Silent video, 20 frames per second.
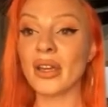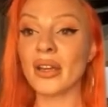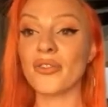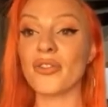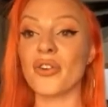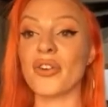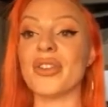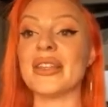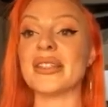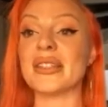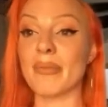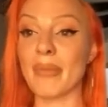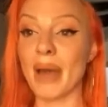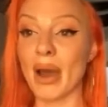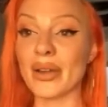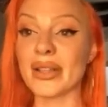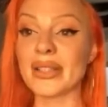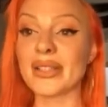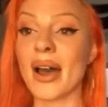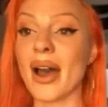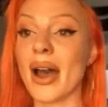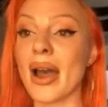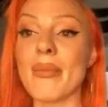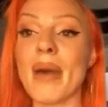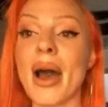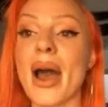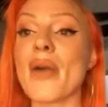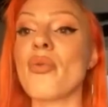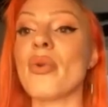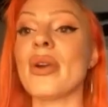for this amount of time,
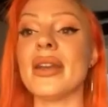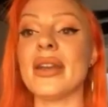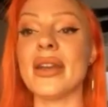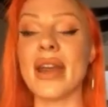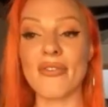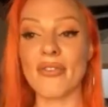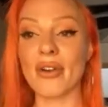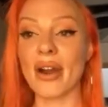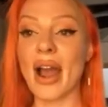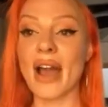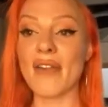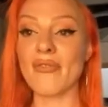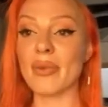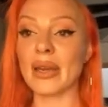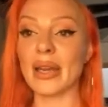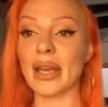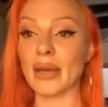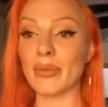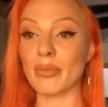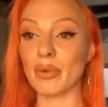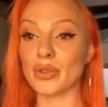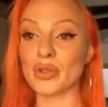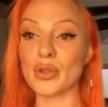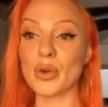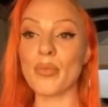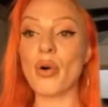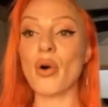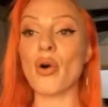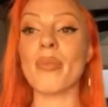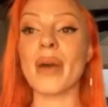I would never have been able to
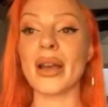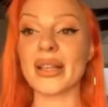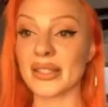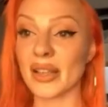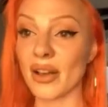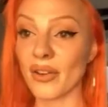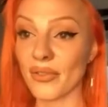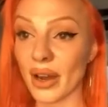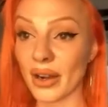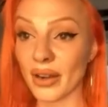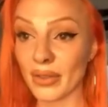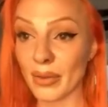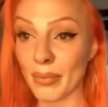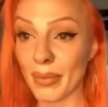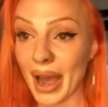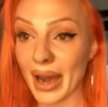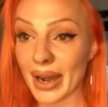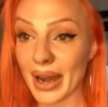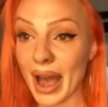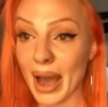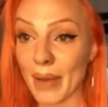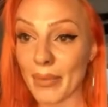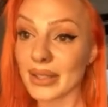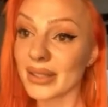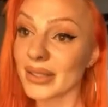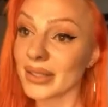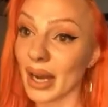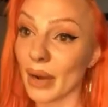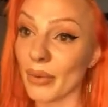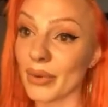pull myself out of the bad
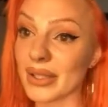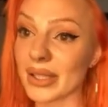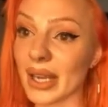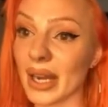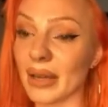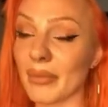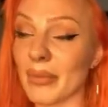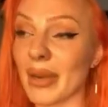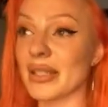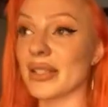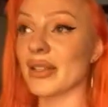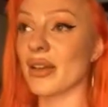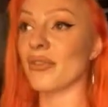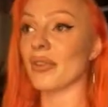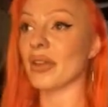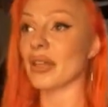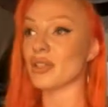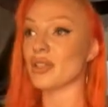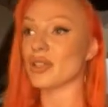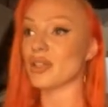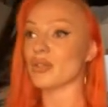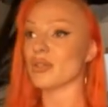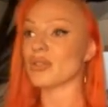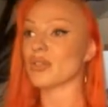habits that I was getting myself into.